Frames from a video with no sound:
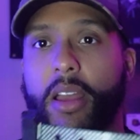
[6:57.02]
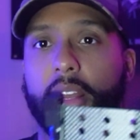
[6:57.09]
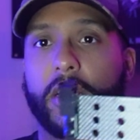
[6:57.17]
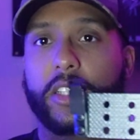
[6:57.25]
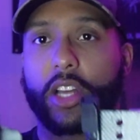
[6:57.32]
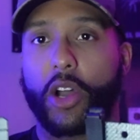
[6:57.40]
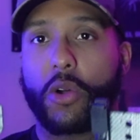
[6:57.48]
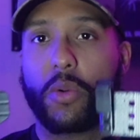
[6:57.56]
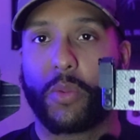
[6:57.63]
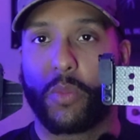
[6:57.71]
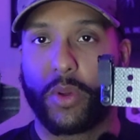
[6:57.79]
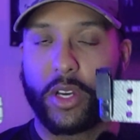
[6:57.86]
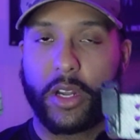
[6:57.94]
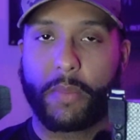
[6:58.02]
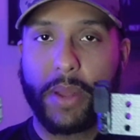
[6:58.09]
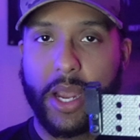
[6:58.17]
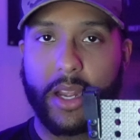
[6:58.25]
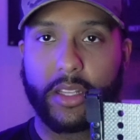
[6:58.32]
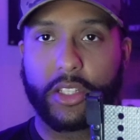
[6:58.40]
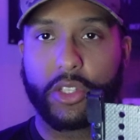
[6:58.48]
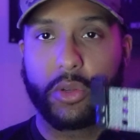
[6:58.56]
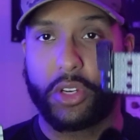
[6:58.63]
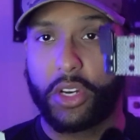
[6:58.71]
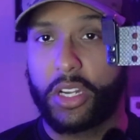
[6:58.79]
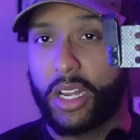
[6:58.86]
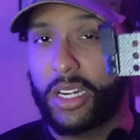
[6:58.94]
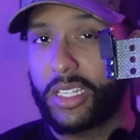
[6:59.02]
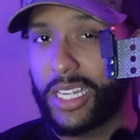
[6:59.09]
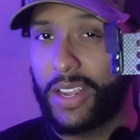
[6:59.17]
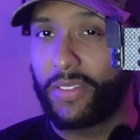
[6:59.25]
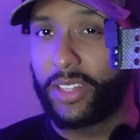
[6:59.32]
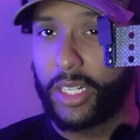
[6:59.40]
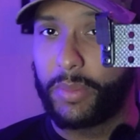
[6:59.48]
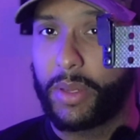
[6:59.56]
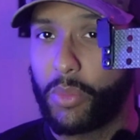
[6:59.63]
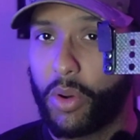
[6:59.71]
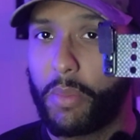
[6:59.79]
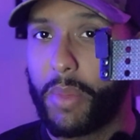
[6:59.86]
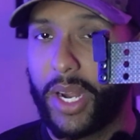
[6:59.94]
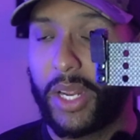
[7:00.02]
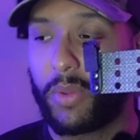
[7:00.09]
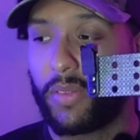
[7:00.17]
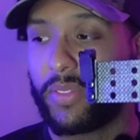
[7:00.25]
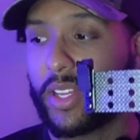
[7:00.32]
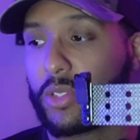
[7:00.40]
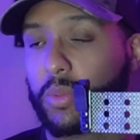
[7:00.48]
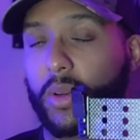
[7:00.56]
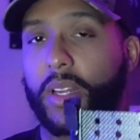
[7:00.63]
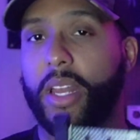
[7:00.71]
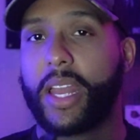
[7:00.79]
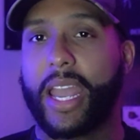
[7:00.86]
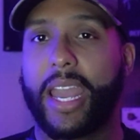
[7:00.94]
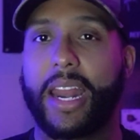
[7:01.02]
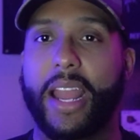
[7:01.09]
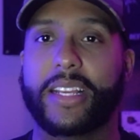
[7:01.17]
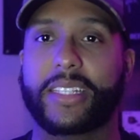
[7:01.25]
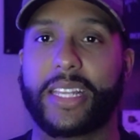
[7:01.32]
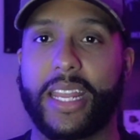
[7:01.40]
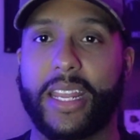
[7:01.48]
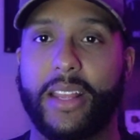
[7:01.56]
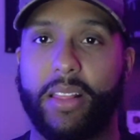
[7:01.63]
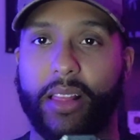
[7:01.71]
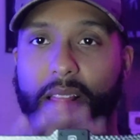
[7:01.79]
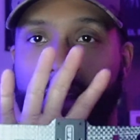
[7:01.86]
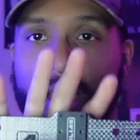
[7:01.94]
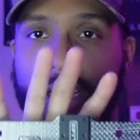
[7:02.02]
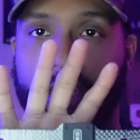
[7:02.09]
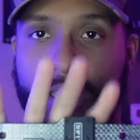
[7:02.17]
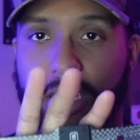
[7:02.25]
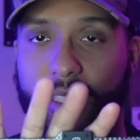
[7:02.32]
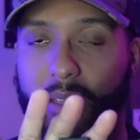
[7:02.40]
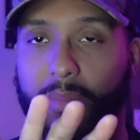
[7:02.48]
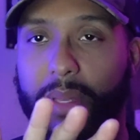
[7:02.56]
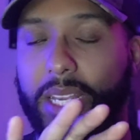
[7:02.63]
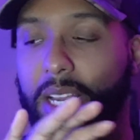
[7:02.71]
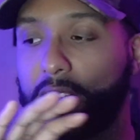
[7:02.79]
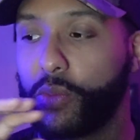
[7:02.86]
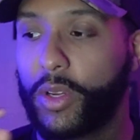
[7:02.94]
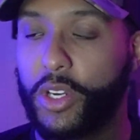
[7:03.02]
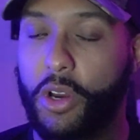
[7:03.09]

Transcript: So when you're comparing the two, you're gonna save a little bit more money with this one. And I say this system because when